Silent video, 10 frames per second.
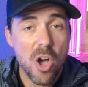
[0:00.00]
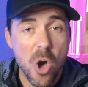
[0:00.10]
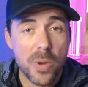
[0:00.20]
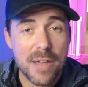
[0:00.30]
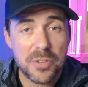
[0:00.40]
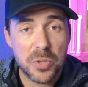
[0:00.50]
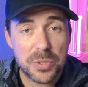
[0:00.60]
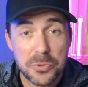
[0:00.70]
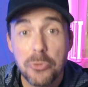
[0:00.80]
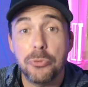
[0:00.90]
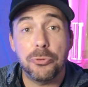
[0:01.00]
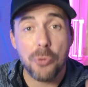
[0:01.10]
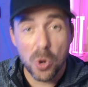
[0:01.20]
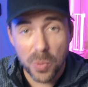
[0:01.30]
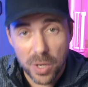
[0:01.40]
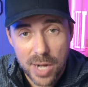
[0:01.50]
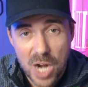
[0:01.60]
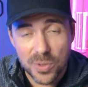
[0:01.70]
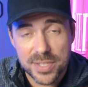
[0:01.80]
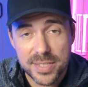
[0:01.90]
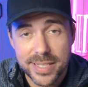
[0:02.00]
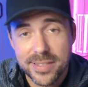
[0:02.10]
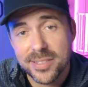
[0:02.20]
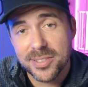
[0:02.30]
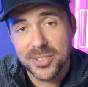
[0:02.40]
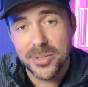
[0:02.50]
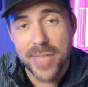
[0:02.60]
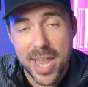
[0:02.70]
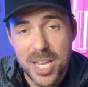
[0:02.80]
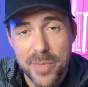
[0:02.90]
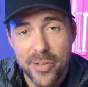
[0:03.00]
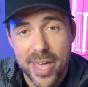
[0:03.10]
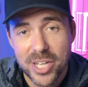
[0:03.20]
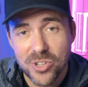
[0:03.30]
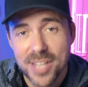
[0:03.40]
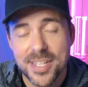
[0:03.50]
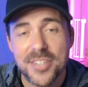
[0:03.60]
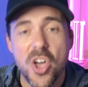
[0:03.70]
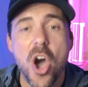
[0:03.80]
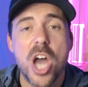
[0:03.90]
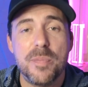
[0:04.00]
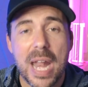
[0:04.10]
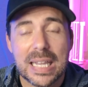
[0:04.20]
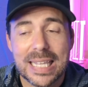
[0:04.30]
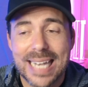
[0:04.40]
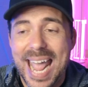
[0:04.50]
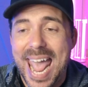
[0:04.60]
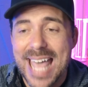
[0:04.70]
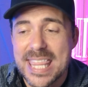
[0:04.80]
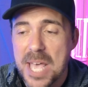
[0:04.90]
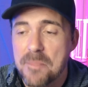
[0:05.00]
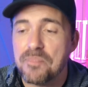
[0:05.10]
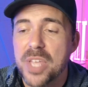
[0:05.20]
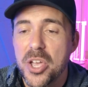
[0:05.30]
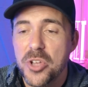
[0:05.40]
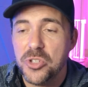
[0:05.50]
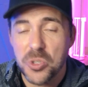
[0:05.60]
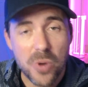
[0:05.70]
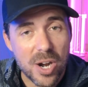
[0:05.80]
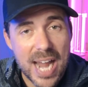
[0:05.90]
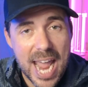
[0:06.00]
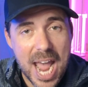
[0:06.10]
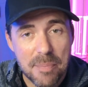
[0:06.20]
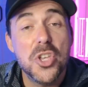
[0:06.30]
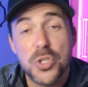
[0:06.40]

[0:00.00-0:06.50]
All we have to do is forward our receipts to that email address and it's automatically gonna add them to our app.